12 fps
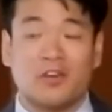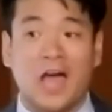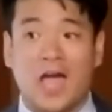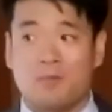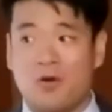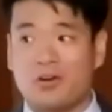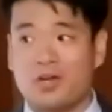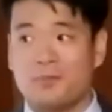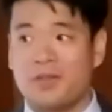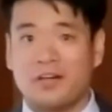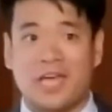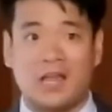American
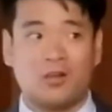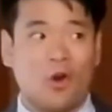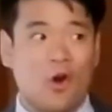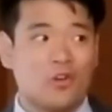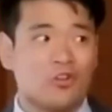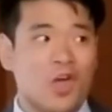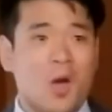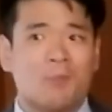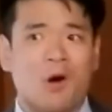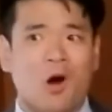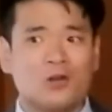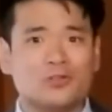community at large, but
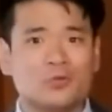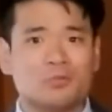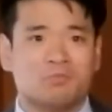also